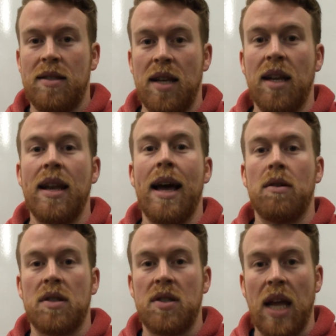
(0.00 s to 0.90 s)
Sitting
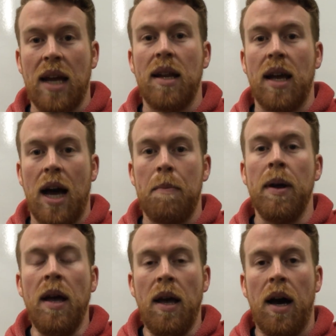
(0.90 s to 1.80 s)
down, standing
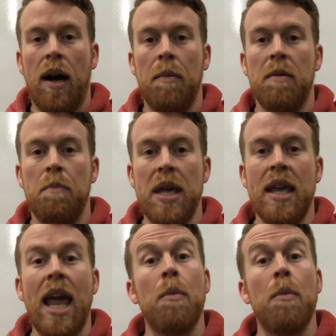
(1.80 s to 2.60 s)
up, being